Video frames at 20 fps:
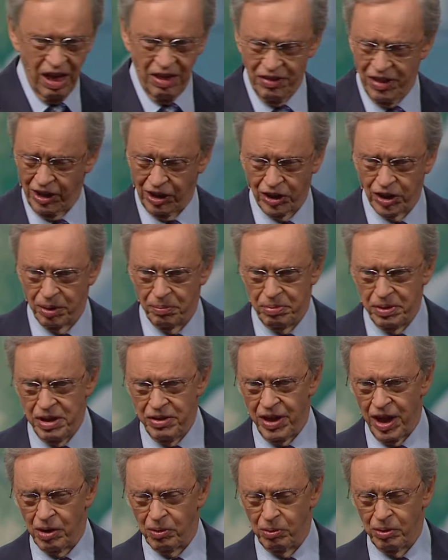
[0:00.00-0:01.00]
They're going to be
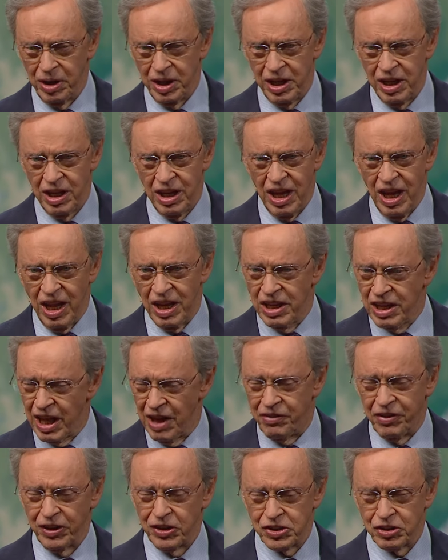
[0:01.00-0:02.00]
that way,
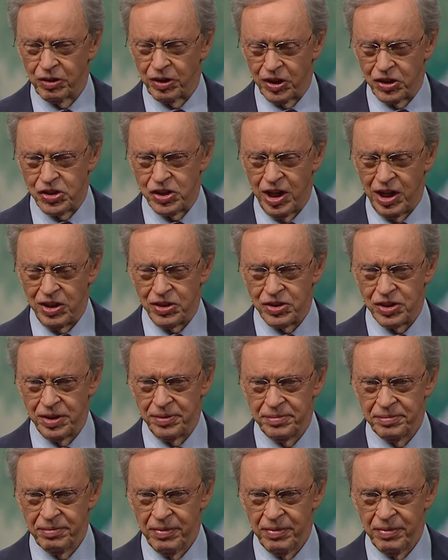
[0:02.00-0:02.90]
nothing's going to change it.